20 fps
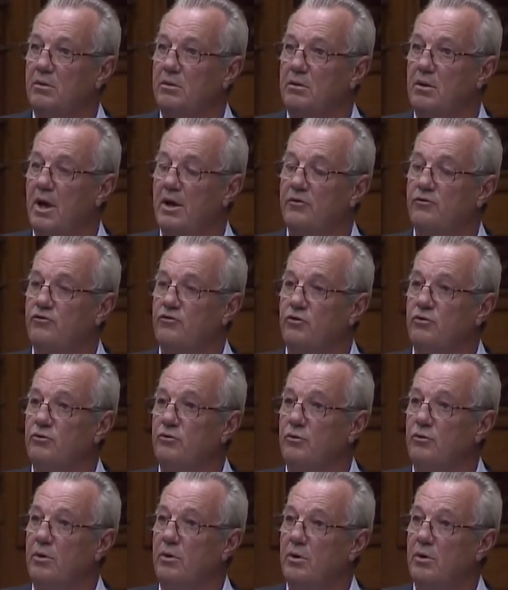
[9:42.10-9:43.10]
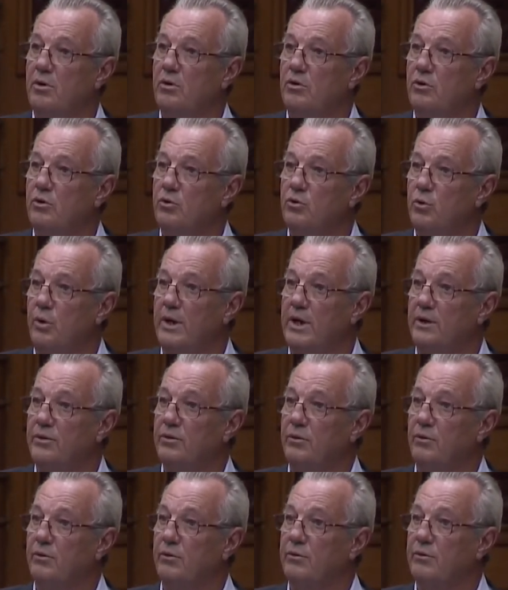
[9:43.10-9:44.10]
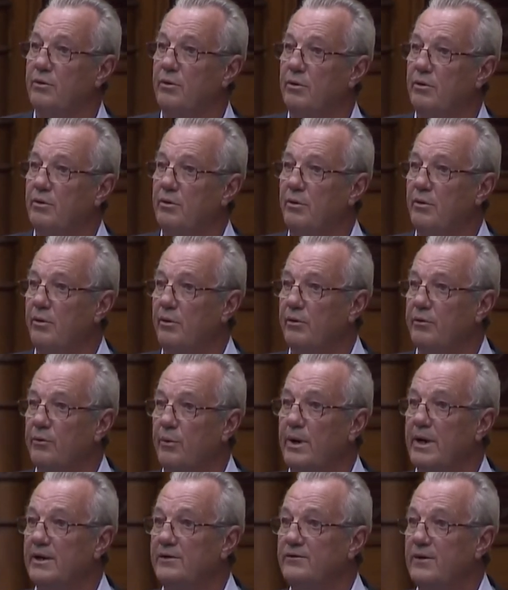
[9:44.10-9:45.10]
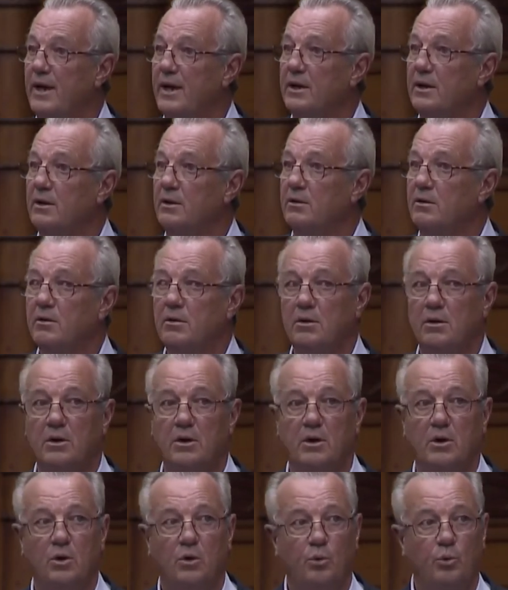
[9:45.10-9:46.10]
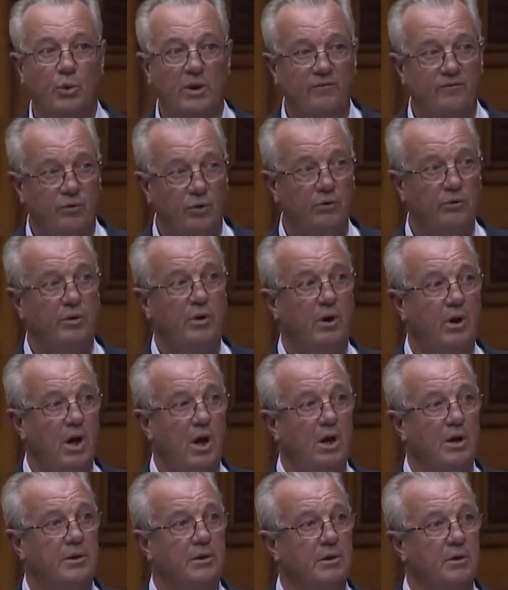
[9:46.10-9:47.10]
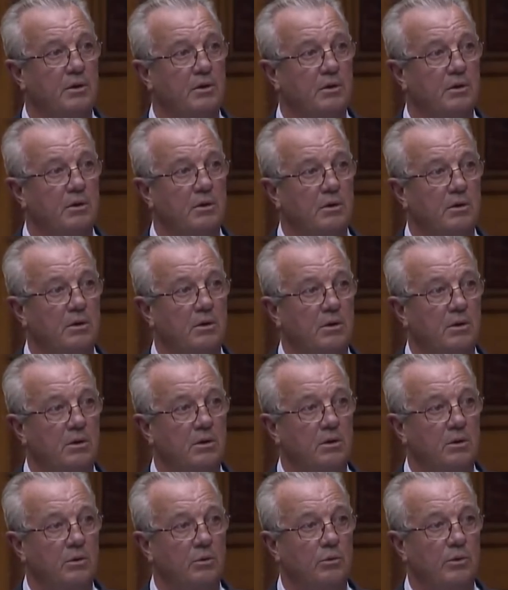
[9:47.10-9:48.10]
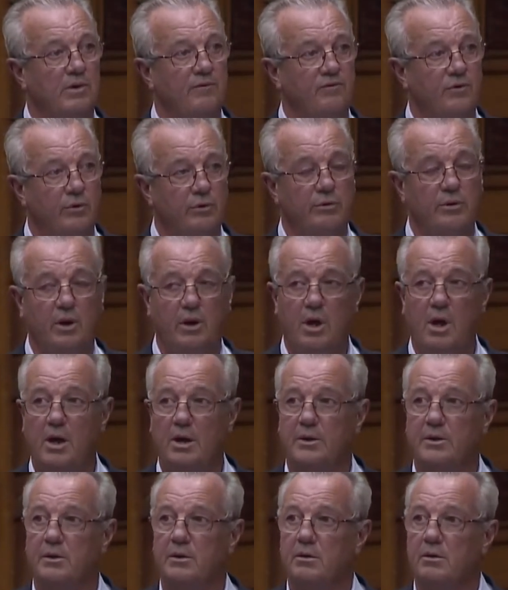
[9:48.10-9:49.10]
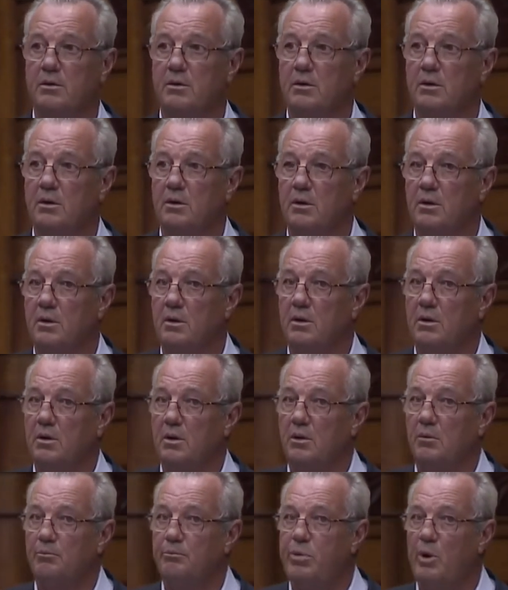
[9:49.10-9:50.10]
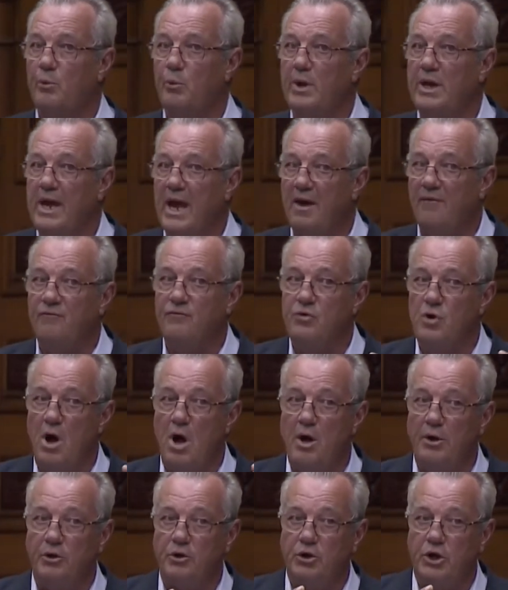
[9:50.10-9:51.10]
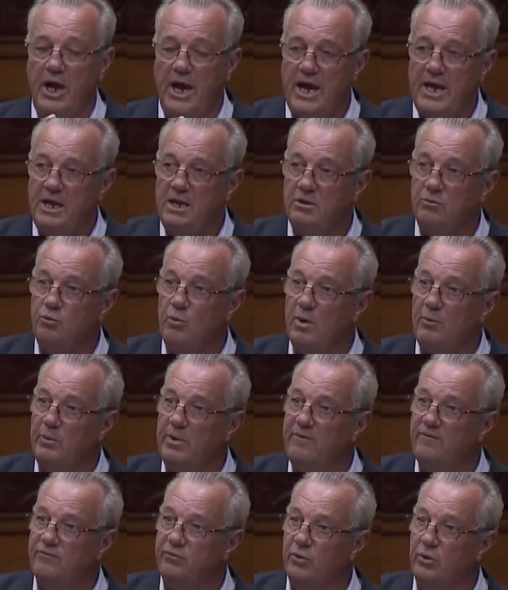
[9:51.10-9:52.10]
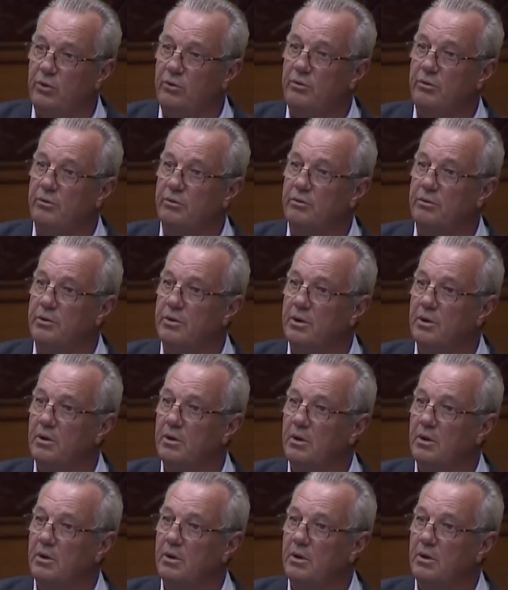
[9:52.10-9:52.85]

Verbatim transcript: not June 23rd or 22nd. We've learned a lot. We've learned a lot. But we have not taken what we've learned